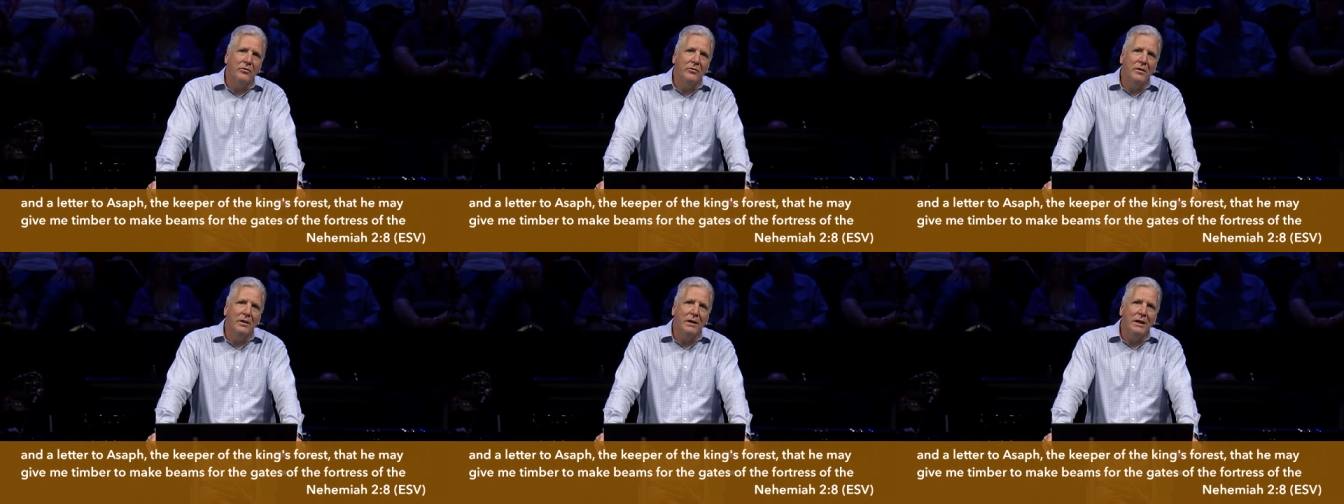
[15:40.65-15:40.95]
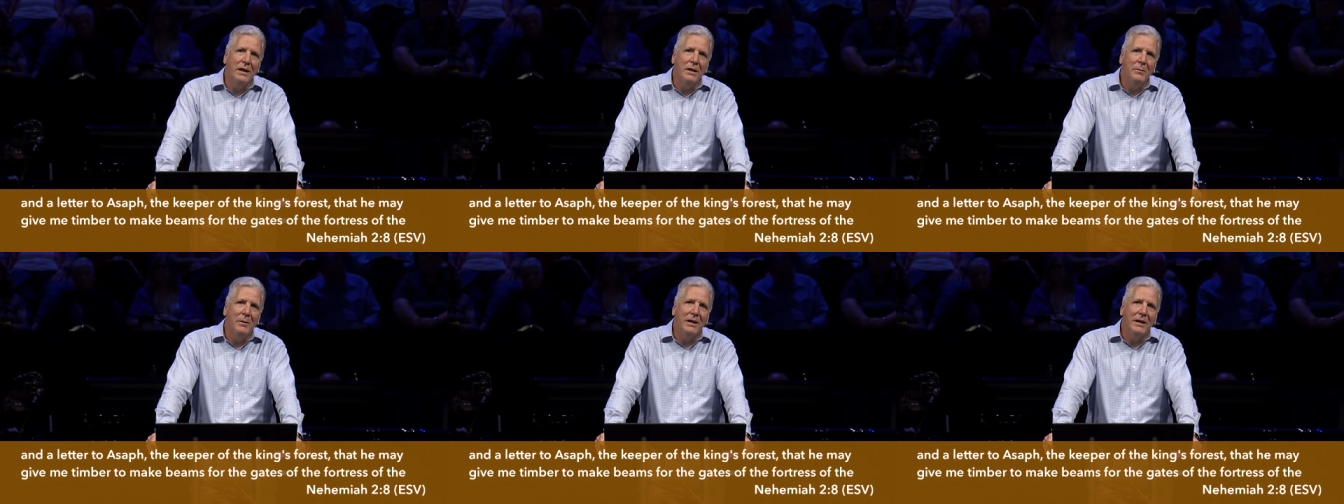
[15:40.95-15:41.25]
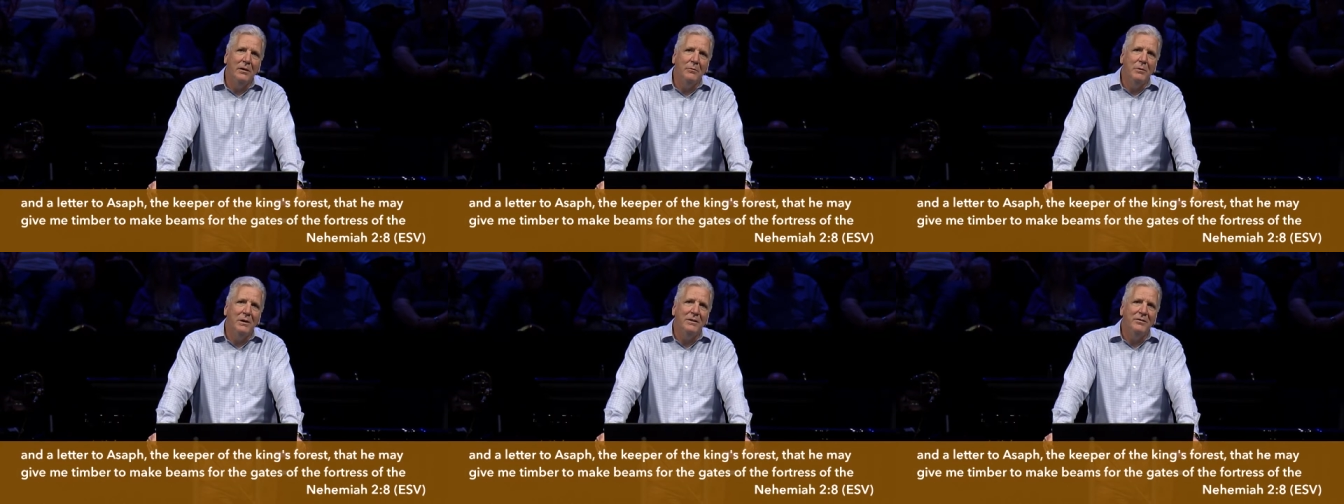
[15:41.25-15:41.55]
that he may
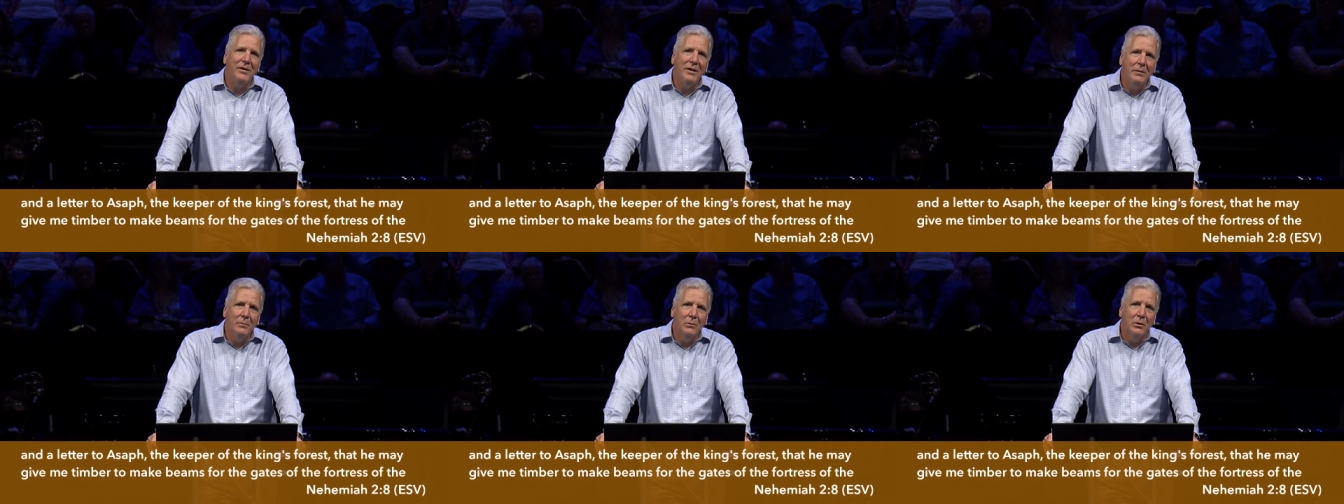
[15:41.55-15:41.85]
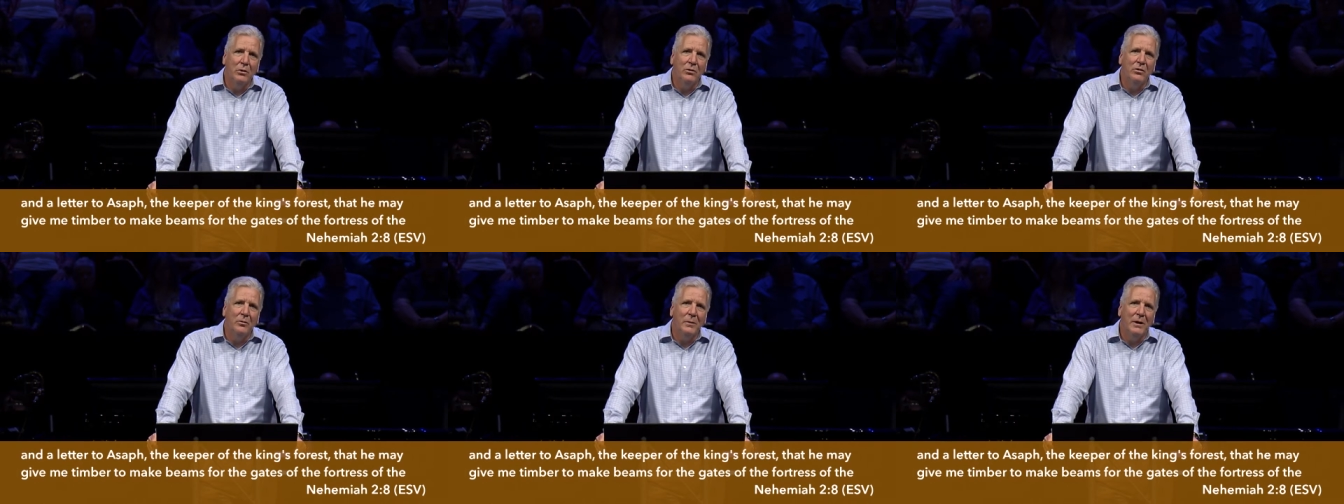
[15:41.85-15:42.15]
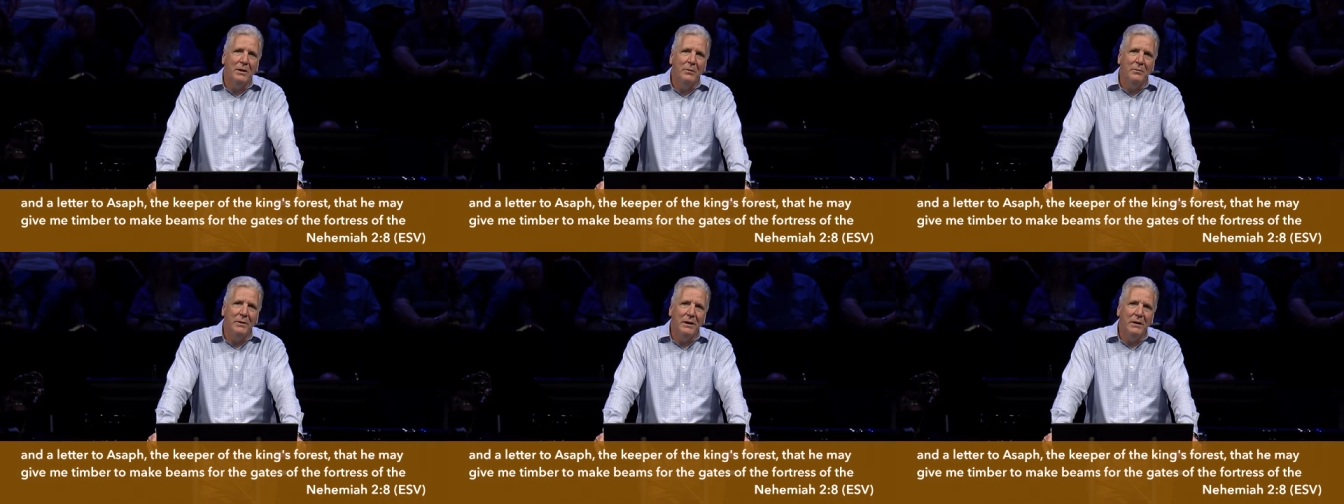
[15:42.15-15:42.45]
give me timber to
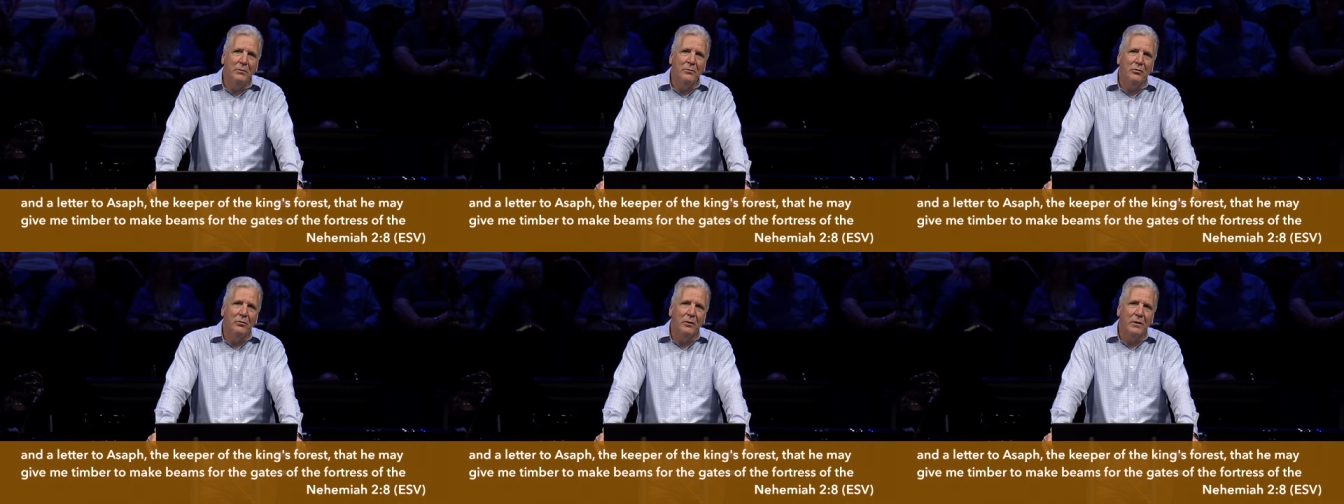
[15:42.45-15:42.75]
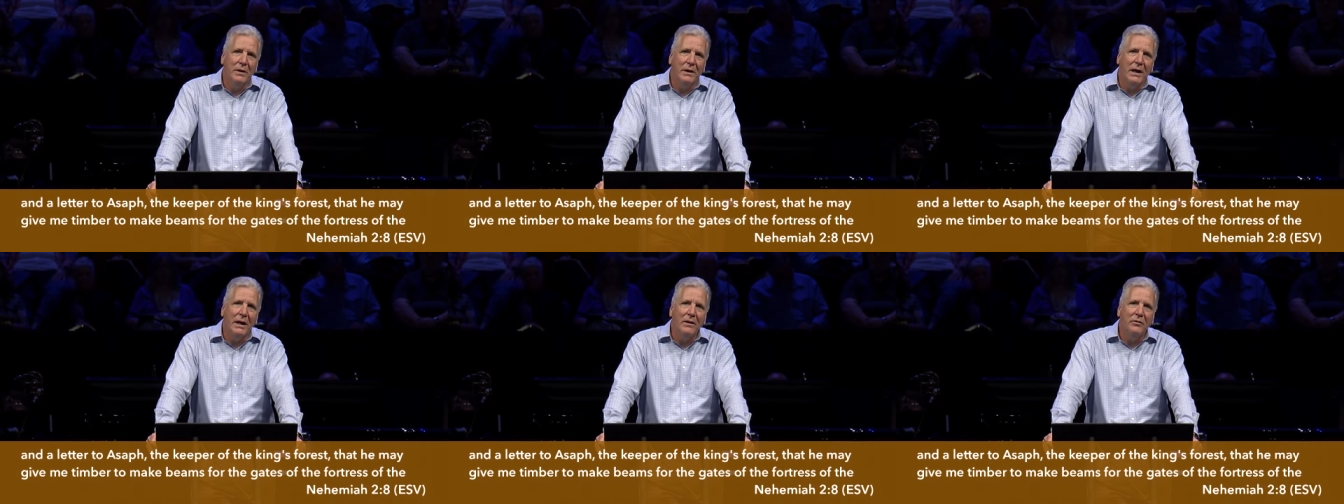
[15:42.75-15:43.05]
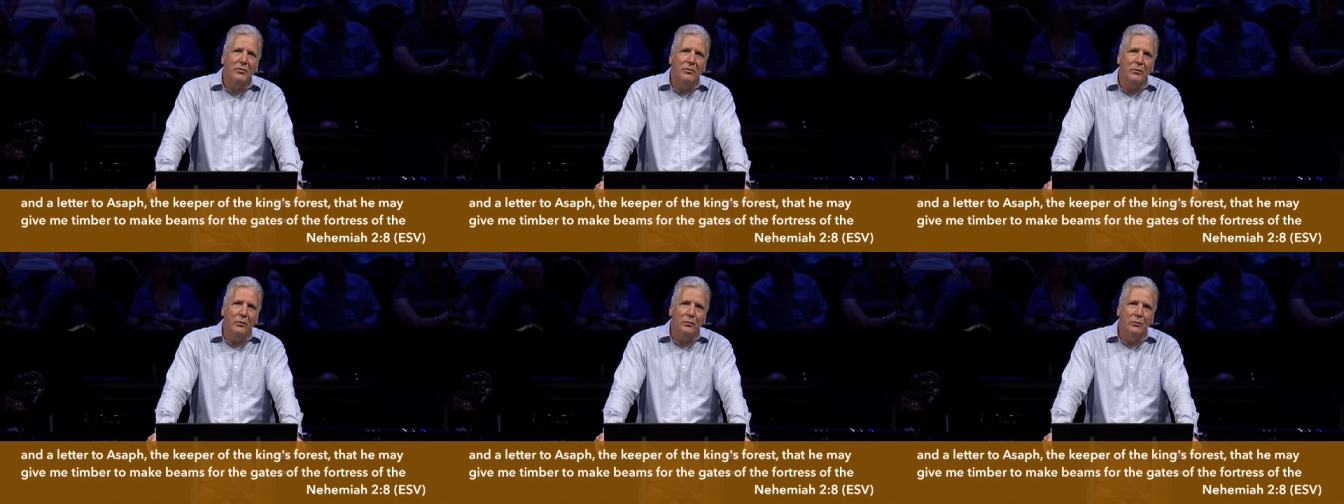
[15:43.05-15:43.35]
make beams for the
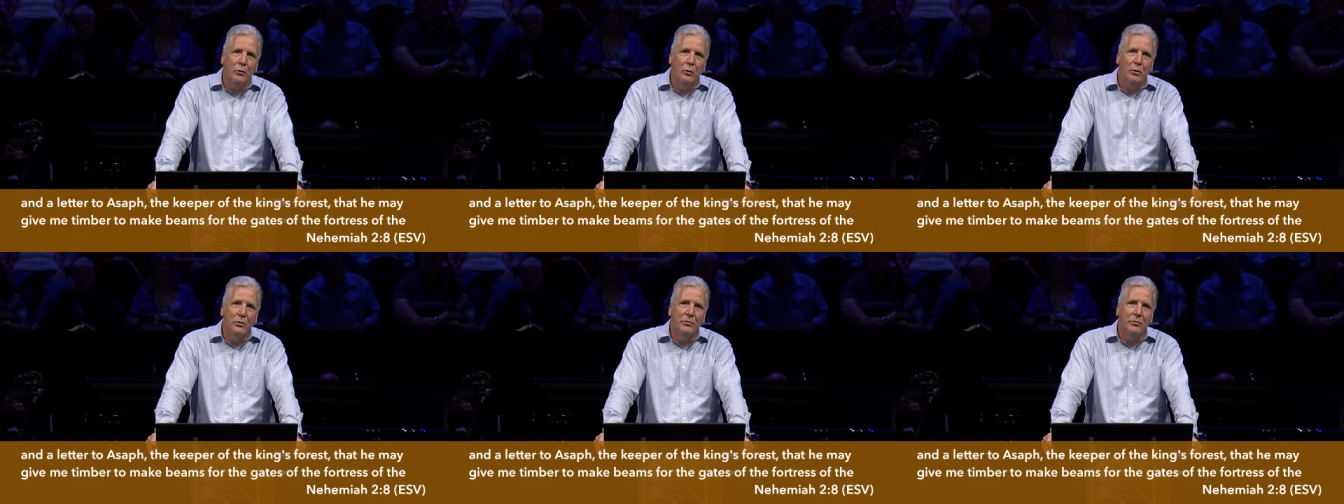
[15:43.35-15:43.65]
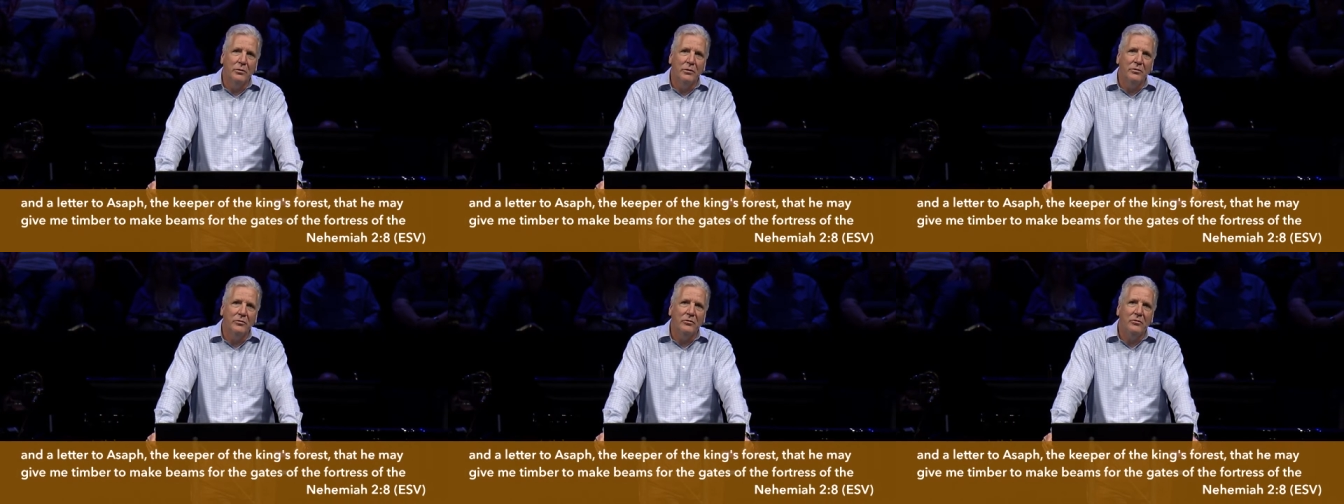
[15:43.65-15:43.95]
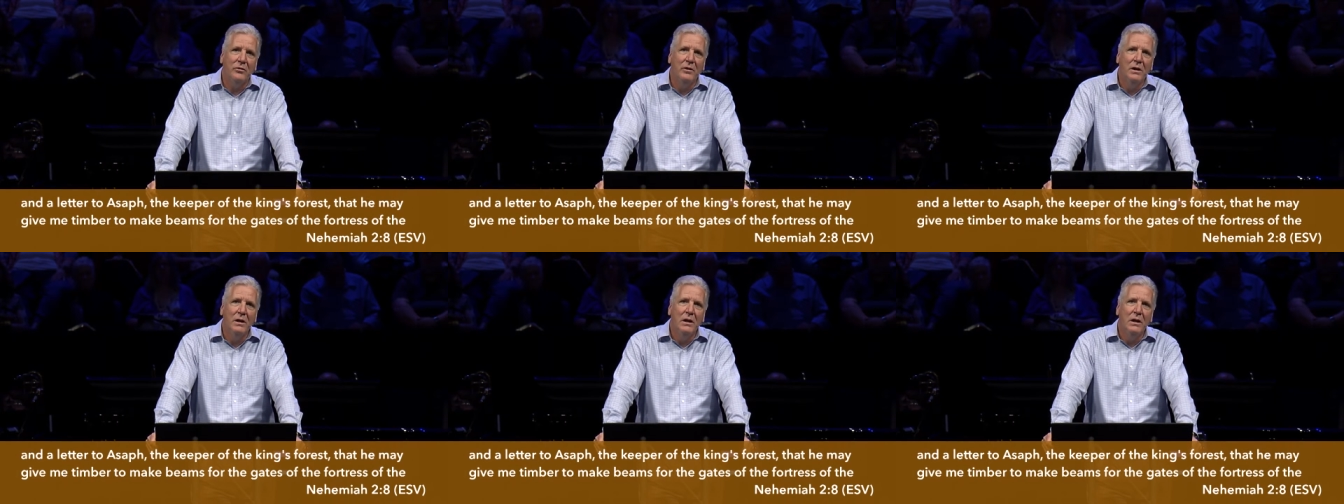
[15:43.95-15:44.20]
gates of the fortress